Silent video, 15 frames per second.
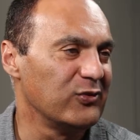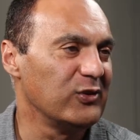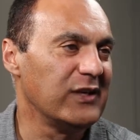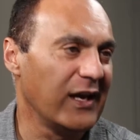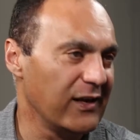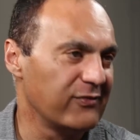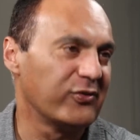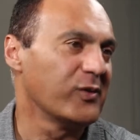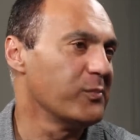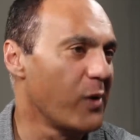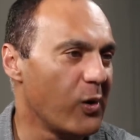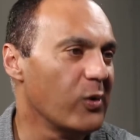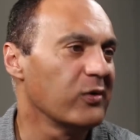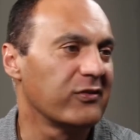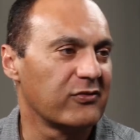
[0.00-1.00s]
you gain from
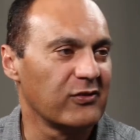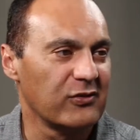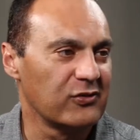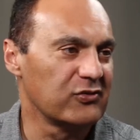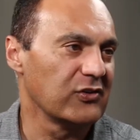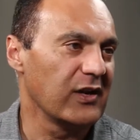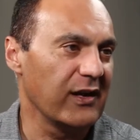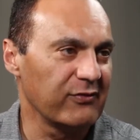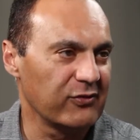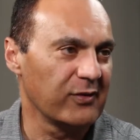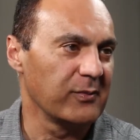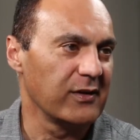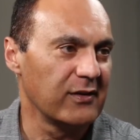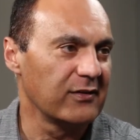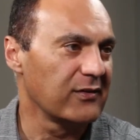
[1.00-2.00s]
both. So you should have
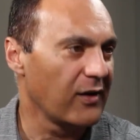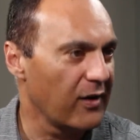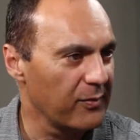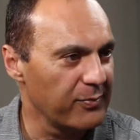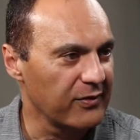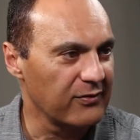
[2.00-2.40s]
some at the top